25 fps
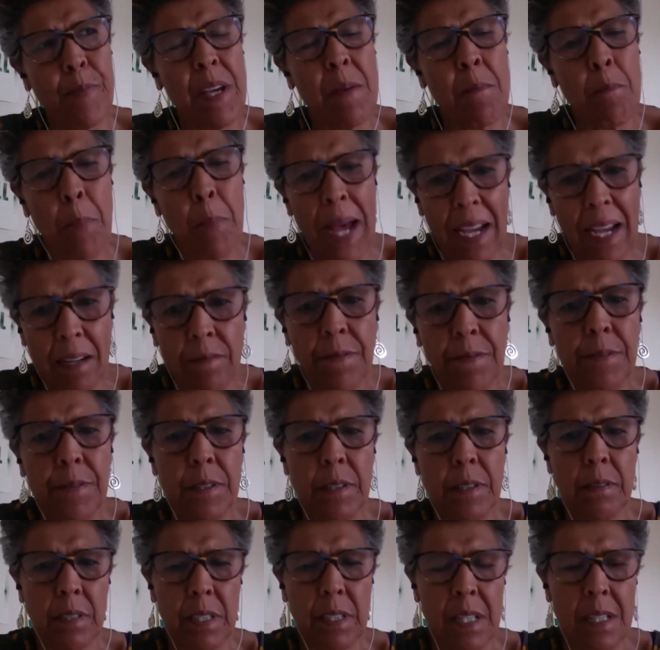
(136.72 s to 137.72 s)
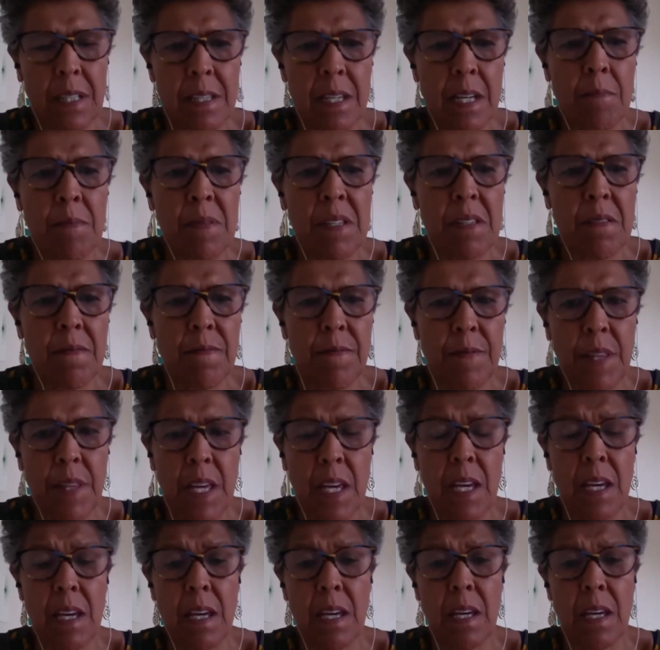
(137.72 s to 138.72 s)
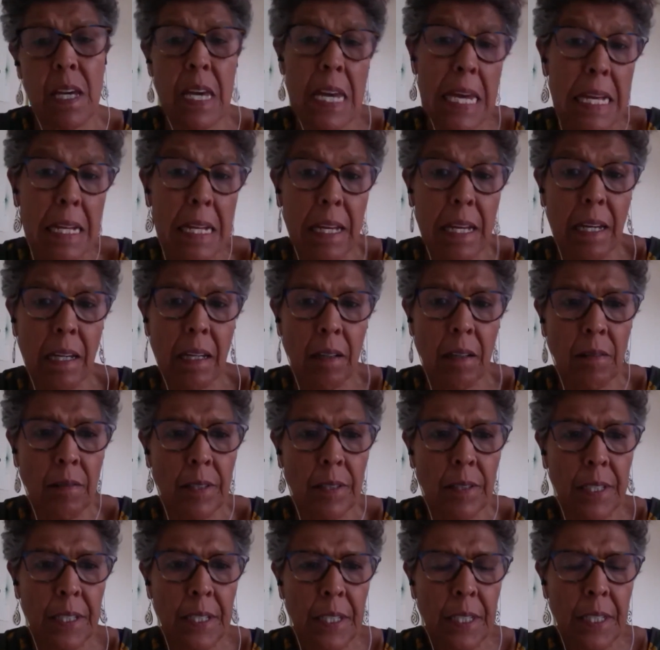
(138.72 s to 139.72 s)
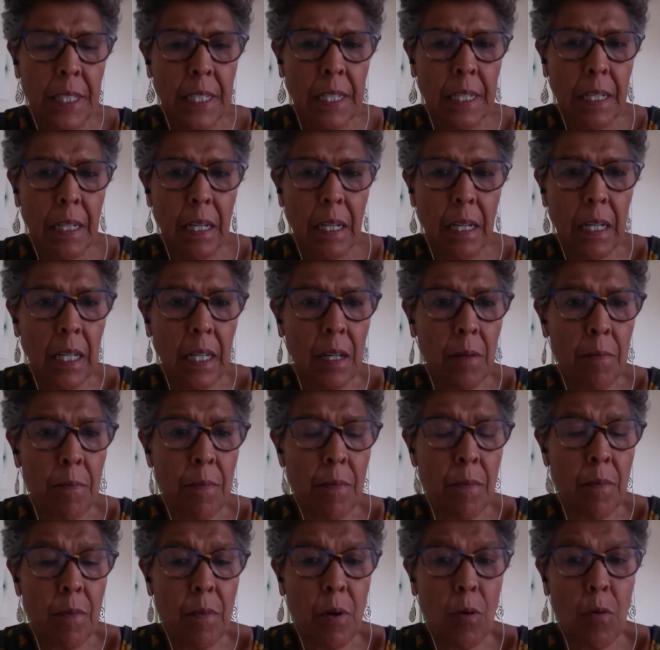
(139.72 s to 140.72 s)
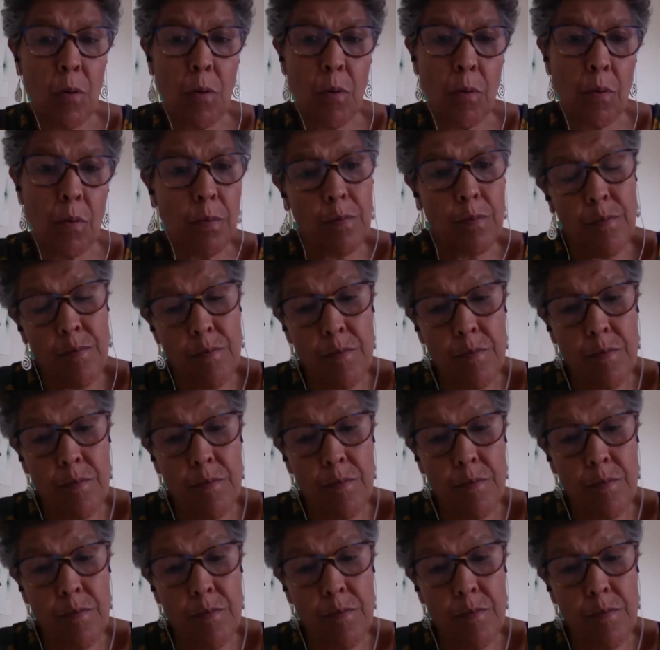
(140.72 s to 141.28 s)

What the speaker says: impactful in terms of their healing, so